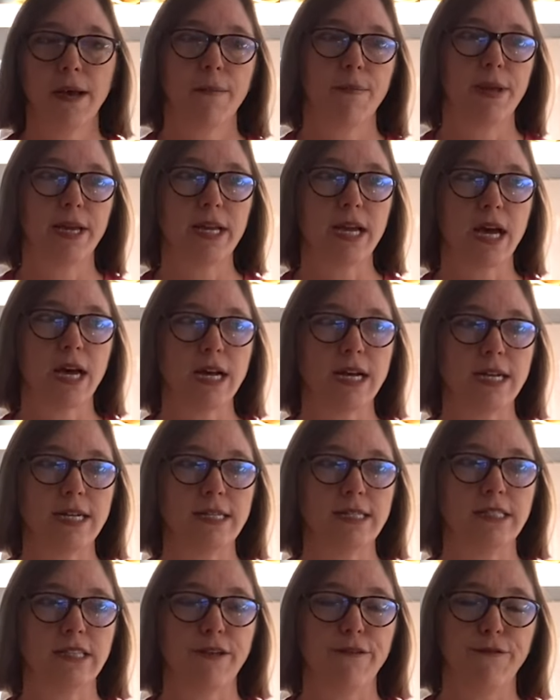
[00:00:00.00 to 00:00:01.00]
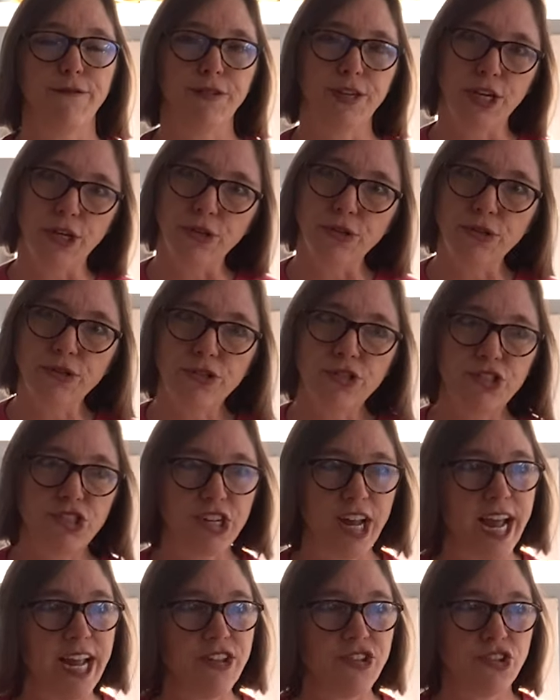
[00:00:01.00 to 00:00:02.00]
because views
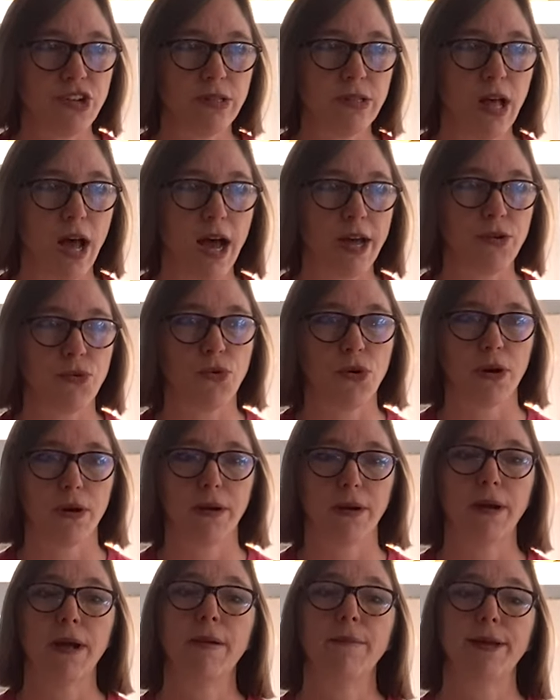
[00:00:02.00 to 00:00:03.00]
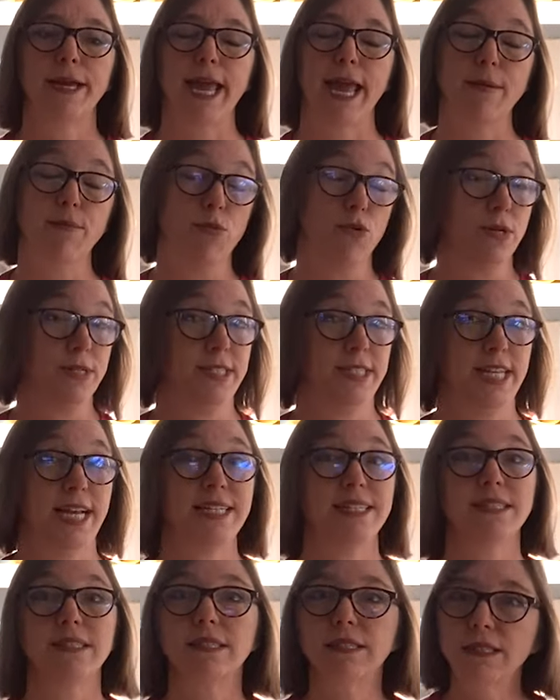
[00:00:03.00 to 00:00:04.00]
changed a lot or became more set
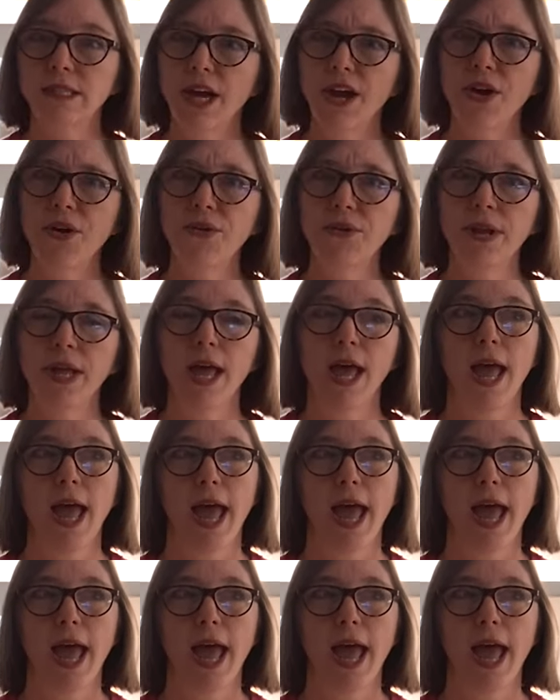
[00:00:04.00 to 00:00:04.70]
in stone.